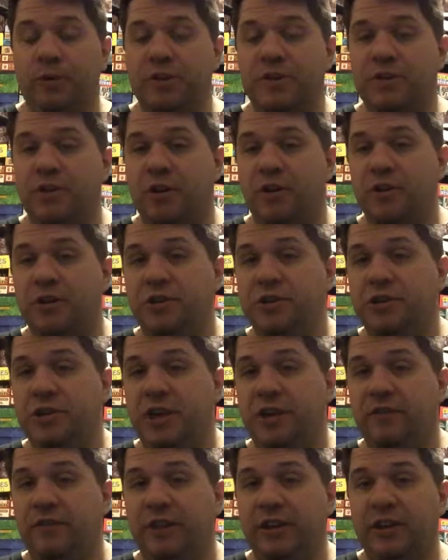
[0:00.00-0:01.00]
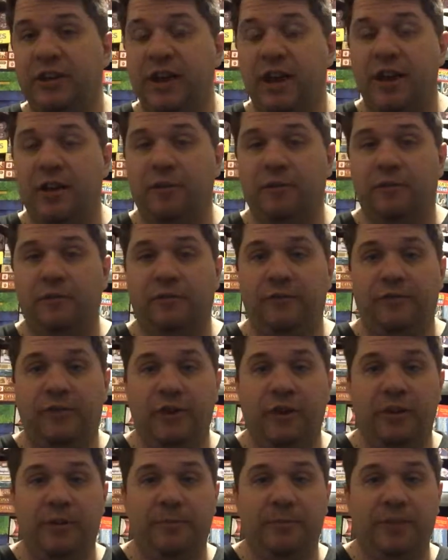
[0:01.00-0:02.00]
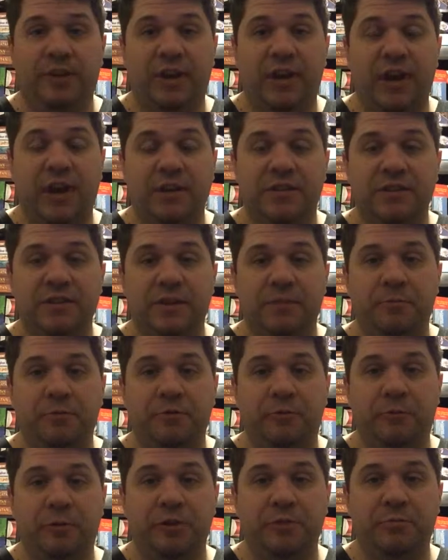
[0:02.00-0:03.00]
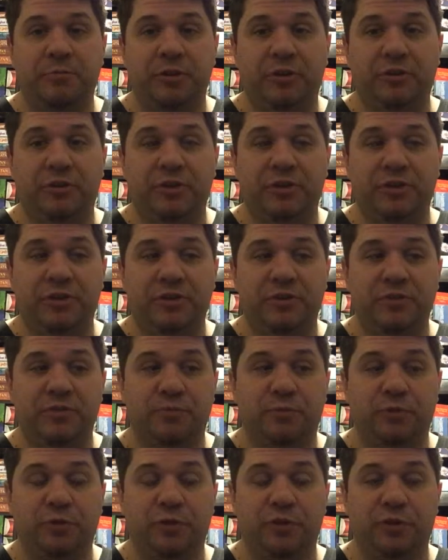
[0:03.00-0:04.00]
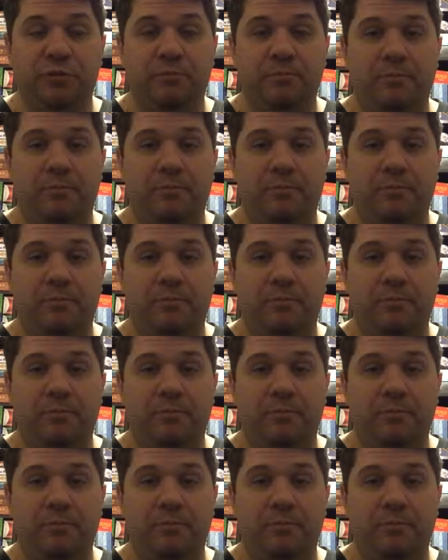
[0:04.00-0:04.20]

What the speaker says: we started shaving down from the concept of which buildings would